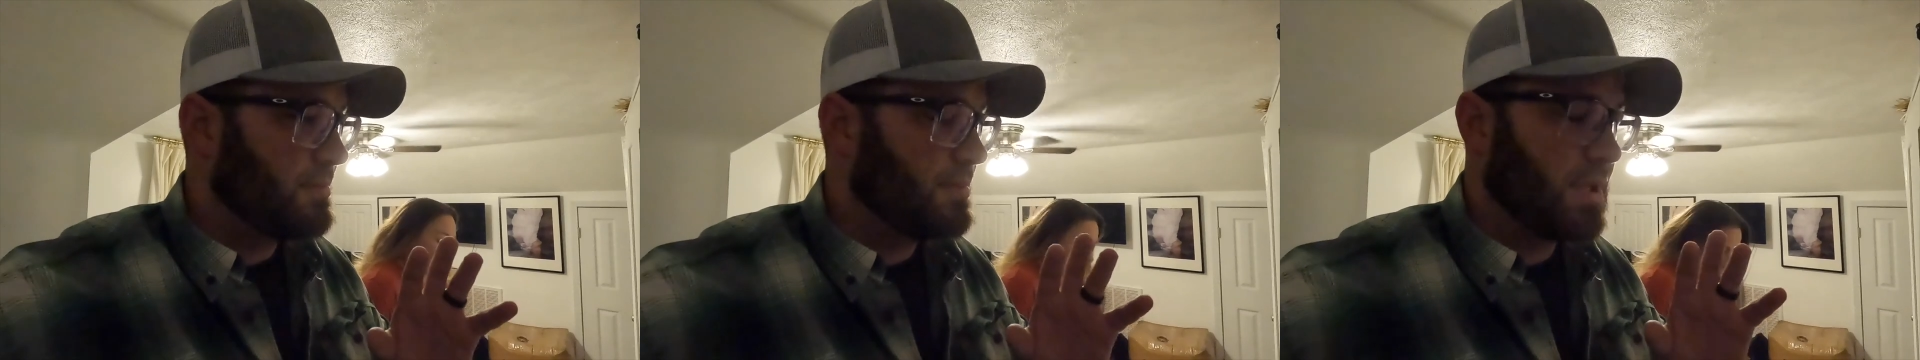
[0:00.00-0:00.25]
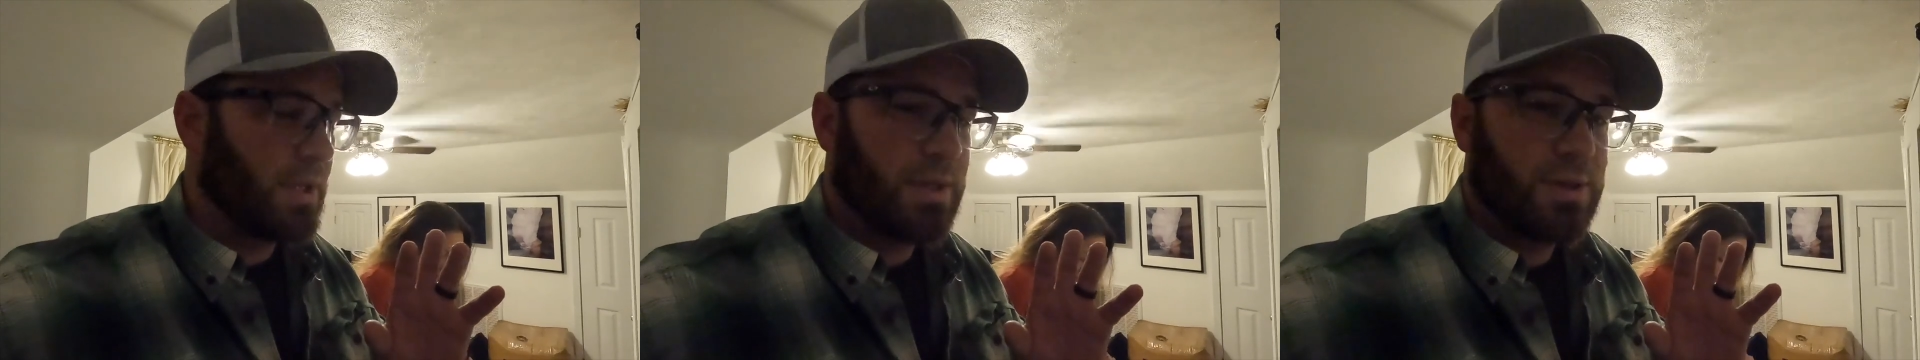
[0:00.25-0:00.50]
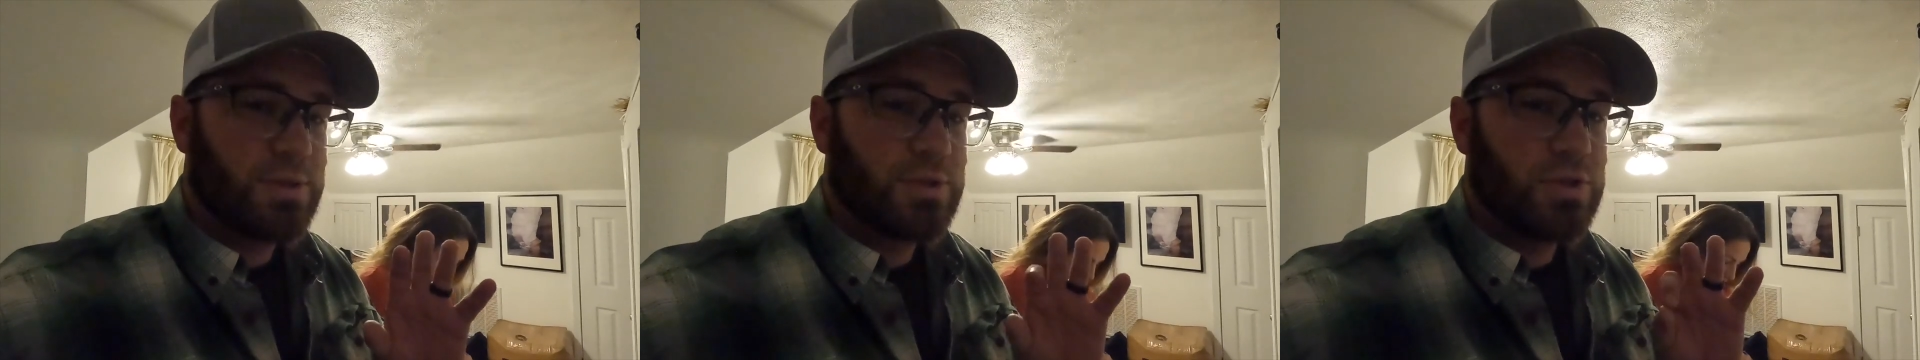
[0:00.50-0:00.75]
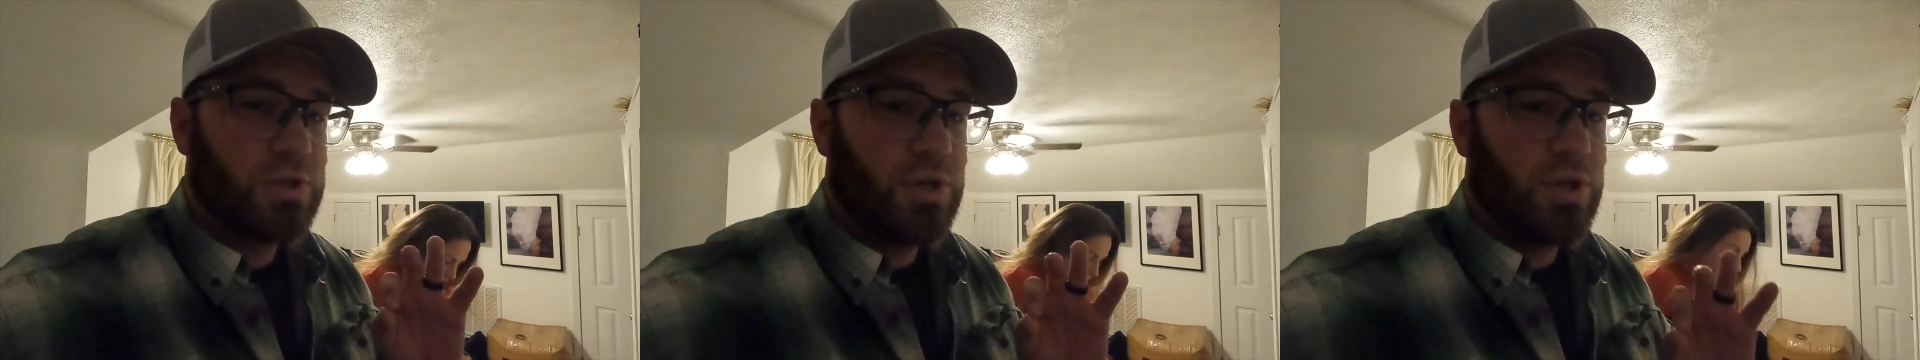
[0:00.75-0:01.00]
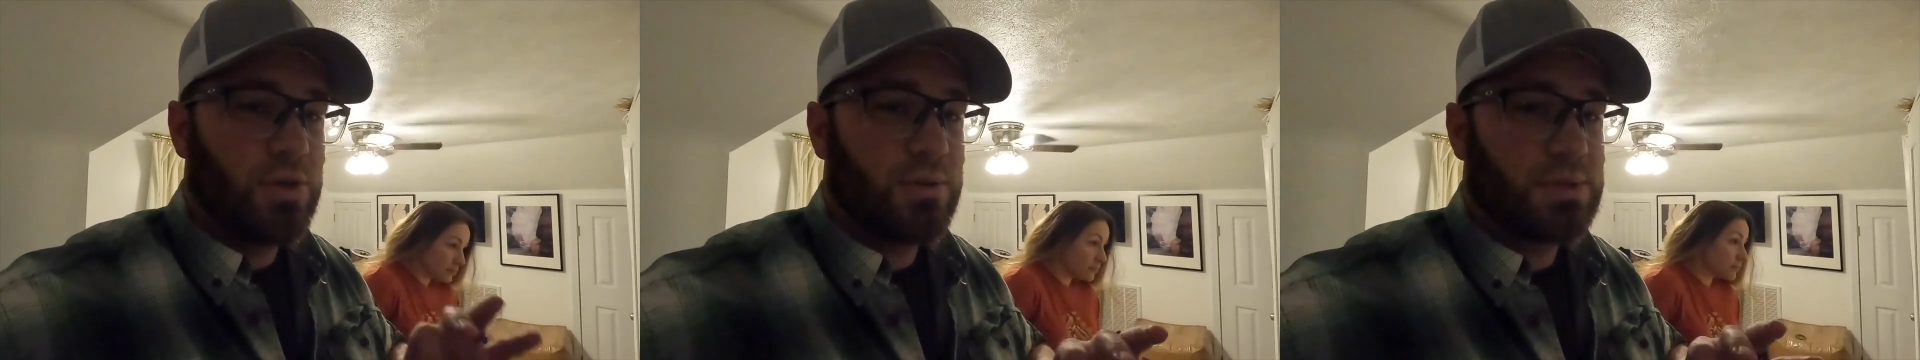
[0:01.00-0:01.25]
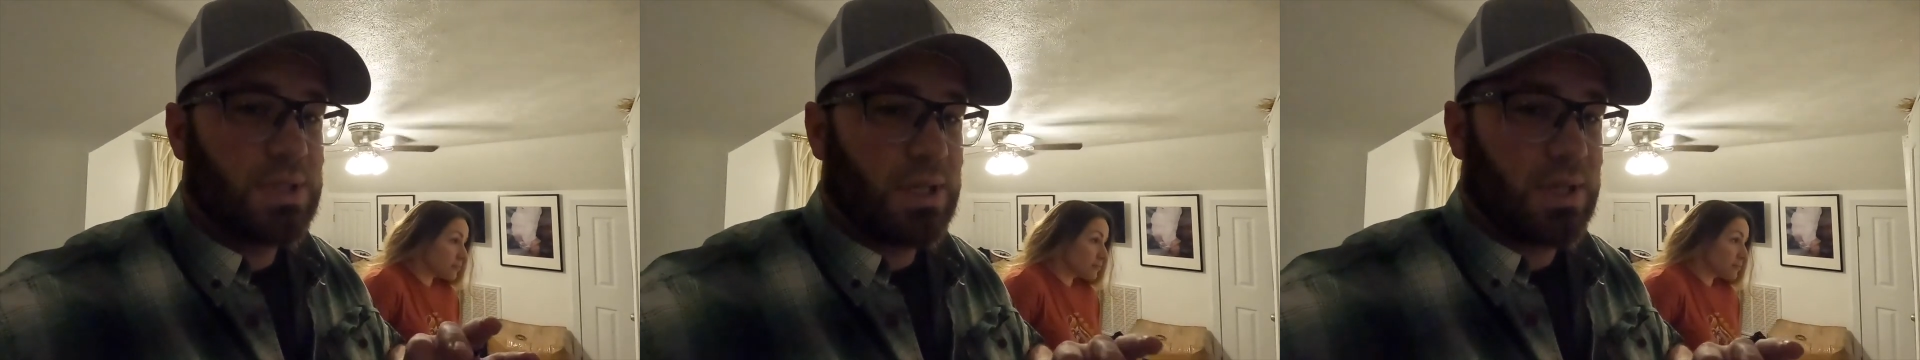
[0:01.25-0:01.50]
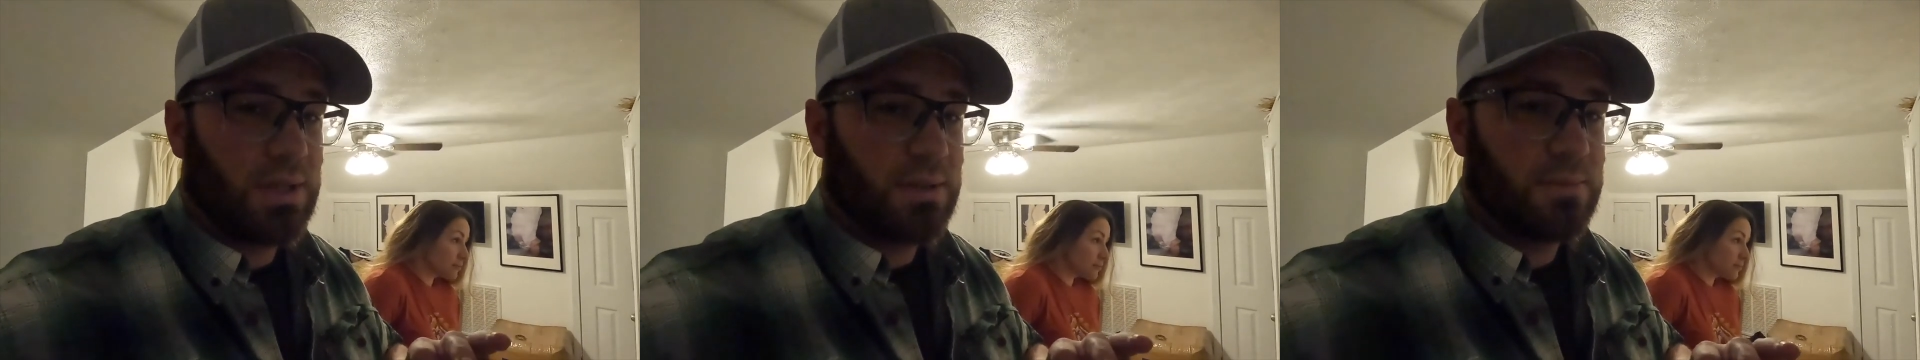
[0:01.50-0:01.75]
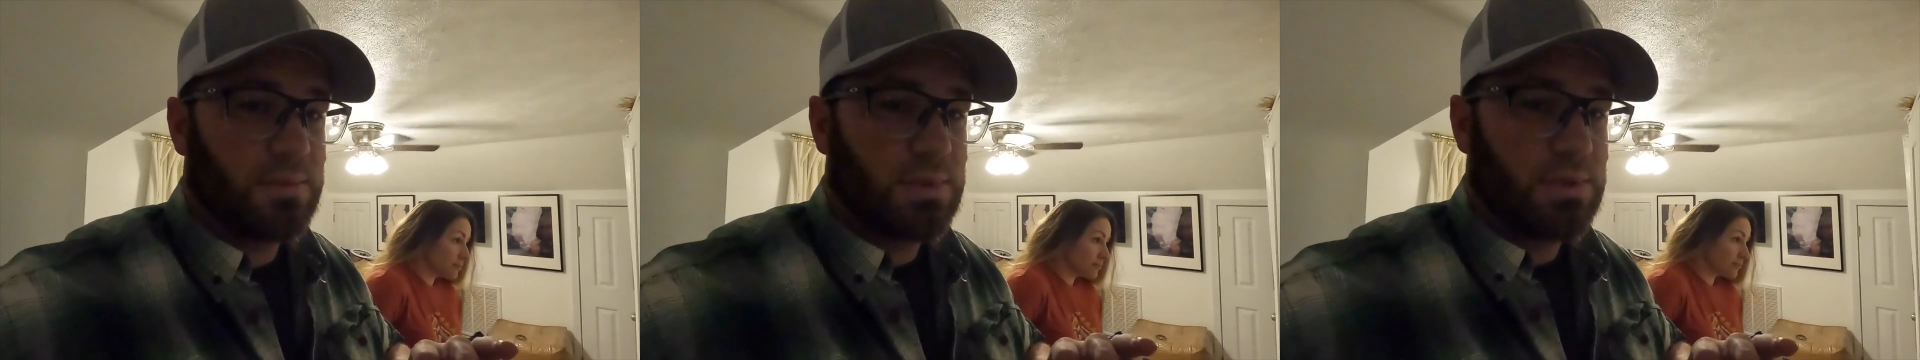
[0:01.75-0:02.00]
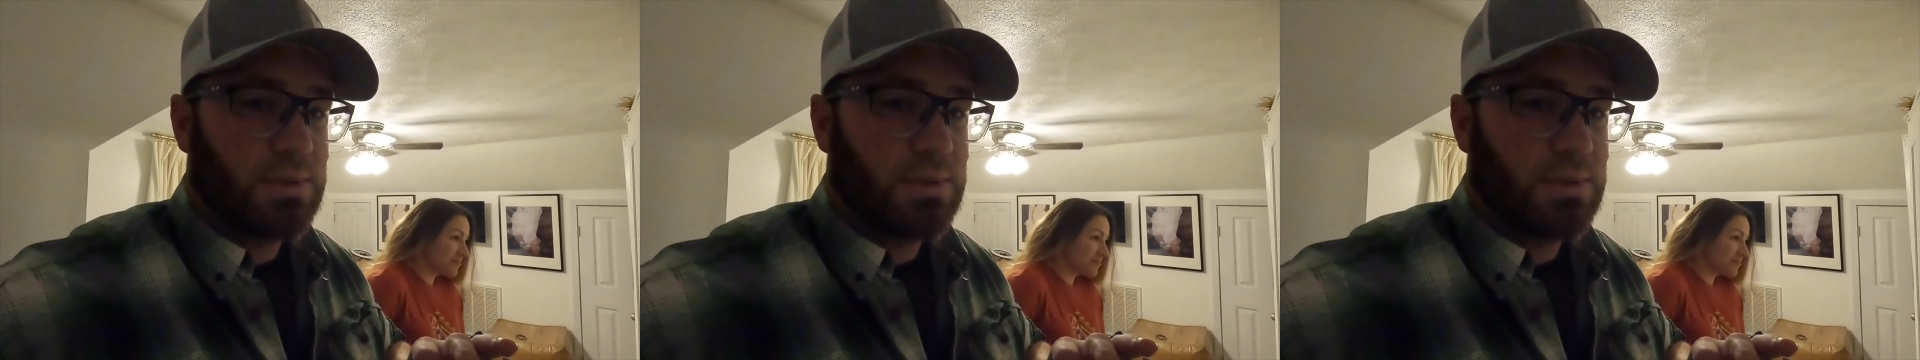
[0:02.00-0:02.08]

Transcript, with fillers: But there's no time